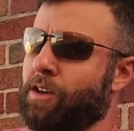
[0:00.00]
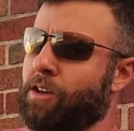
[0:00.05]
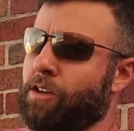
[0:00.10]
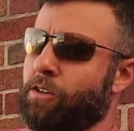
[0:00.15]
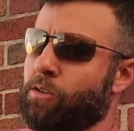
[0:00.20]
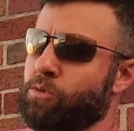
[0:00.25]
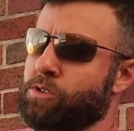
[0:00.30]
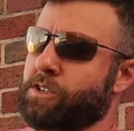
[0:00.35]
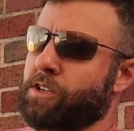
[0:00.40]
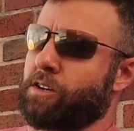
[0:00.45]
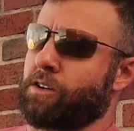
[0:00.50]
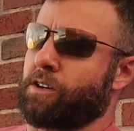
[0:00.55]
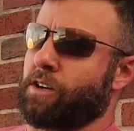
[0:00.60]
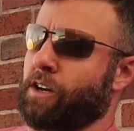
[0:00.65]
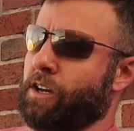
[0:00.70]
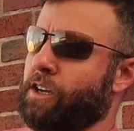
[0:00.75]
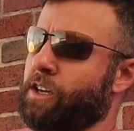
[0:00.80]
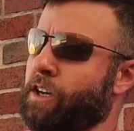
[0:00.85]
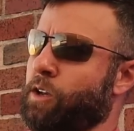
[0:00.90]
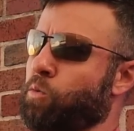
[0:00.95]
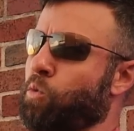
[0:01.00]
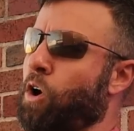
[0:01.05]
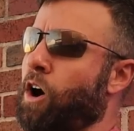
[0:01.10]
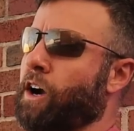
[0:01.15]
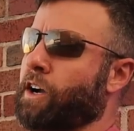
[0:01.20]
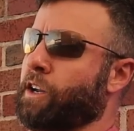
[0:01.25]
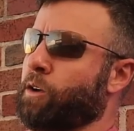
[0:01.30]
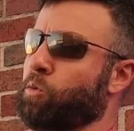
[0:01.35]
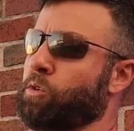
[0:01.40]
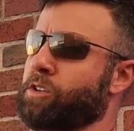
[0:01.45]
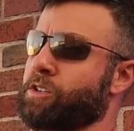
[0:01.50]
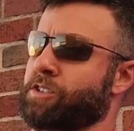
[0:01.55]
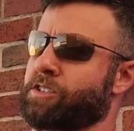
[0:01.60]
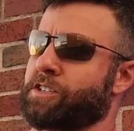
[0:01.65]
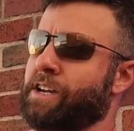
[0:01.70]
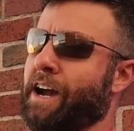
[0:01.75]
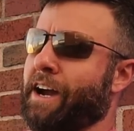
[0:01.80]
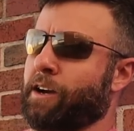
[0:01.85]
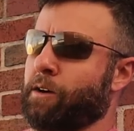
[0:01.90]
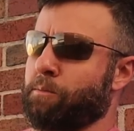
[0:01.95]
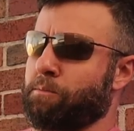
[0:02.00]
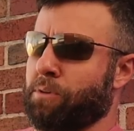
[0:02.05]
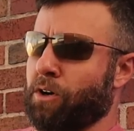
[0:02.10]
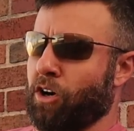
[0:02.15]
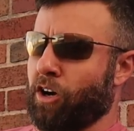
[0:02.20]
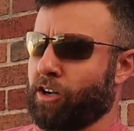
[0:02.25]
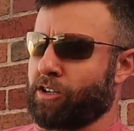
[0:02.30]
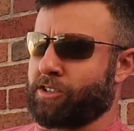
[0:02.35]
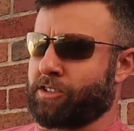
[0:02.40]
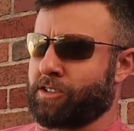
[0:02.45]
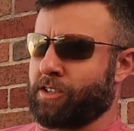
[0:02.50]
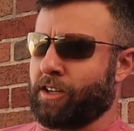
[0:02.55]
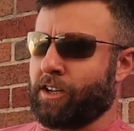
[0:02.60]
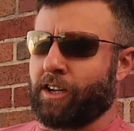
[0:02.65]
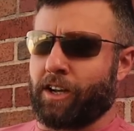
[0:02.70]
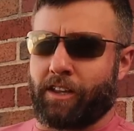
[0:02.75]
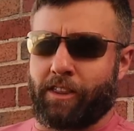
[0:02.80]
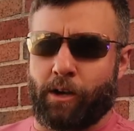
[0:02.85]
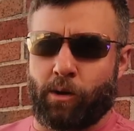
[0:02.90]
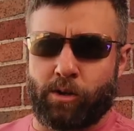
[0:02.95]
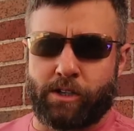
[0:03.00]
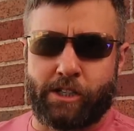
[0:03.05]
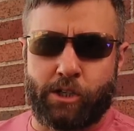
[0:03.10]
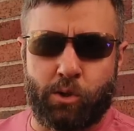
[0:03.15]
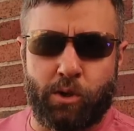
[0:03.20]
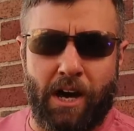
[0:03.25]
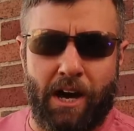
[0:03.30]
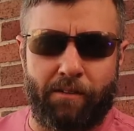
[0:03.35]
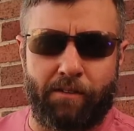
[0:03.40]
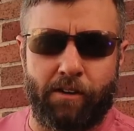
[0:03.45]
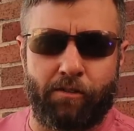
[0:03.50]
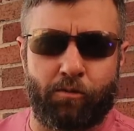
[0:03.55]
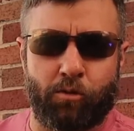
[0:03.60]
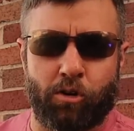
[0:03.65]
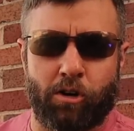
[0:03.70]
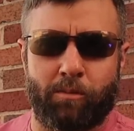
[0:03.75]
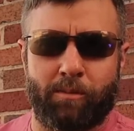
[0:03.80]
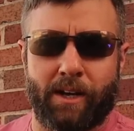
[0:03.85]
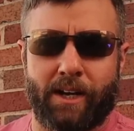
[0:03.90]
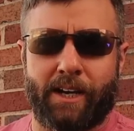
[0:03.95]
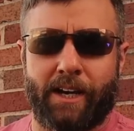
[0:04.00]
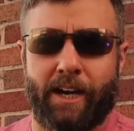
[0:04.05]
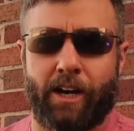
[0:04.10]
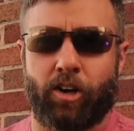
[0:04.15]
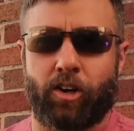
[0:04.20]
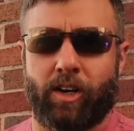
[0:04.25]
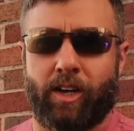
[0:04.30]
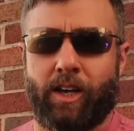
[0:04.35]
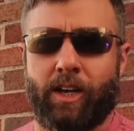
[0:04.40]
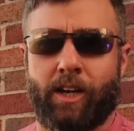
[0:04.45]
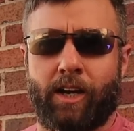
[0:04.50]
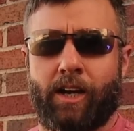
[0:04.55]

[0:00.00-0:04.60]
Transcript: There was a kid walking with a stack of books, and they were too heavy for him to carry.